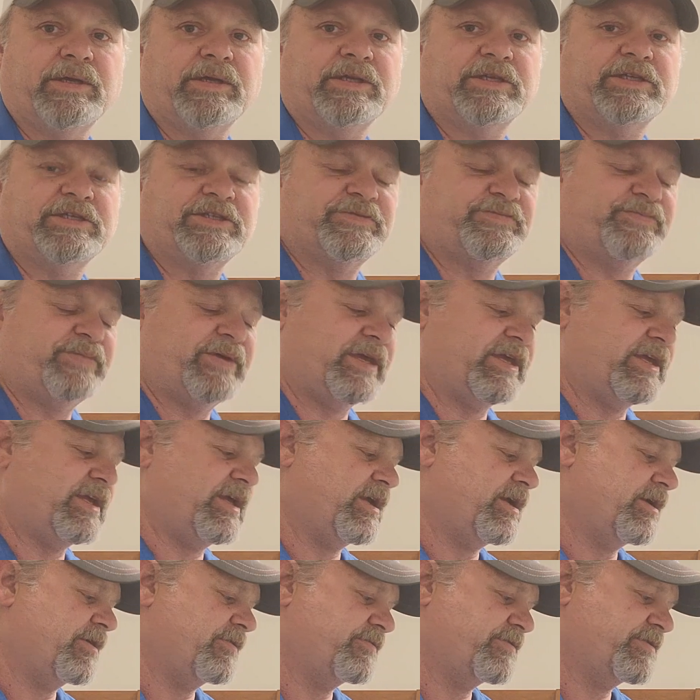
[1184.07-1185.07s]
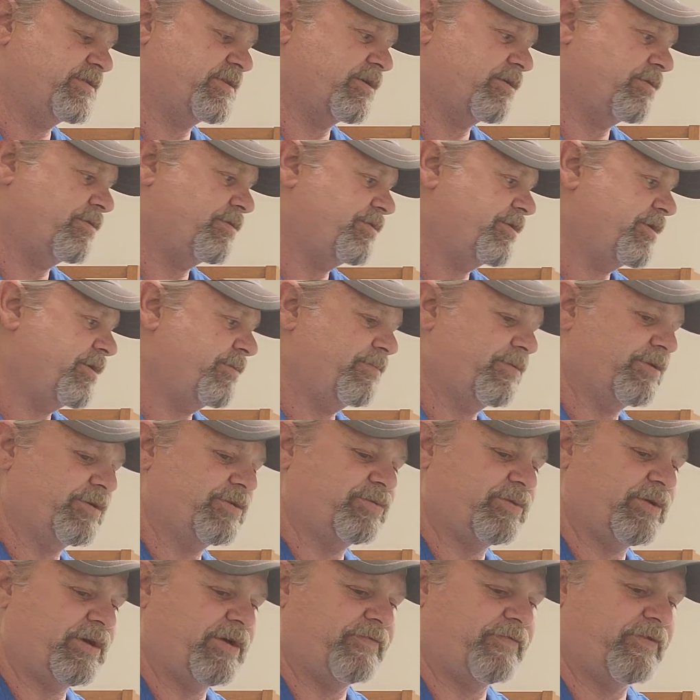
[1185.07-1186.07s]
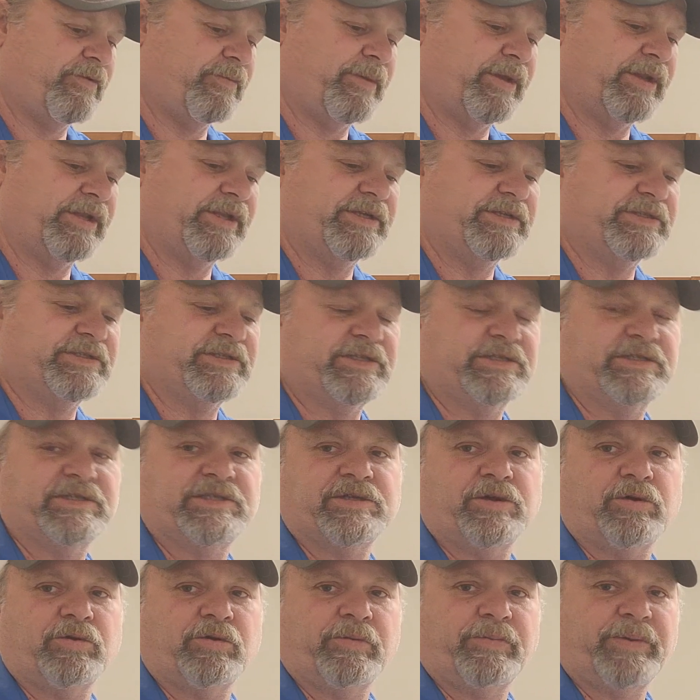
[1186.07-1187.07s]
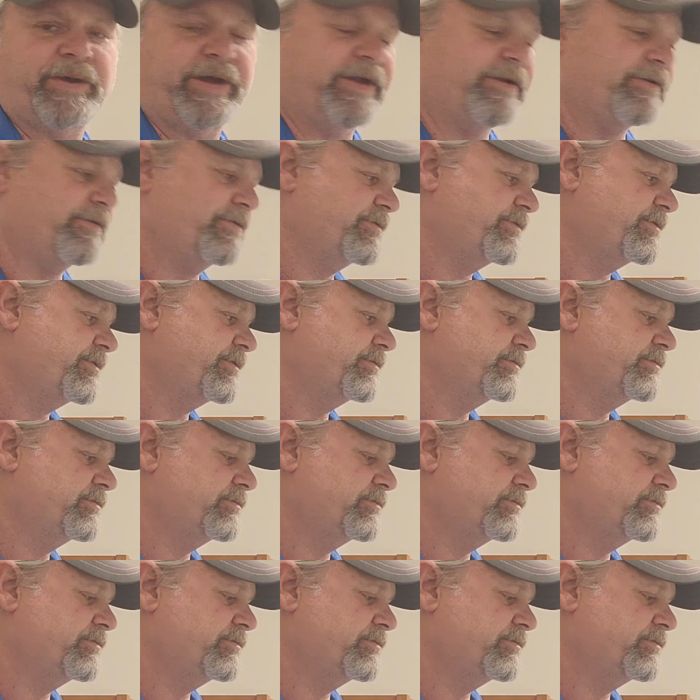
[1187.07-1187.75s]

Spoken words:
Speaking of solar, number 12 on my list is solar panels.